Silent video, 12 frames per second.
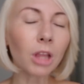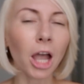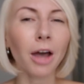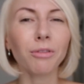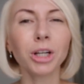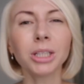
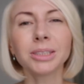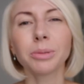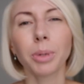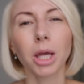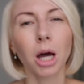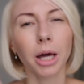having
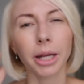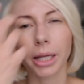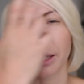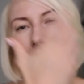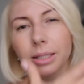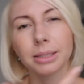antibiotic
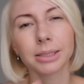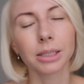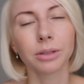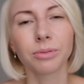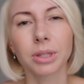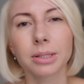and then
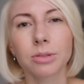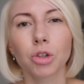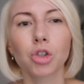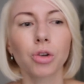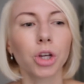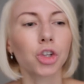dealing with the
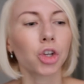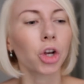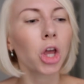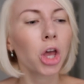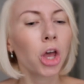situation,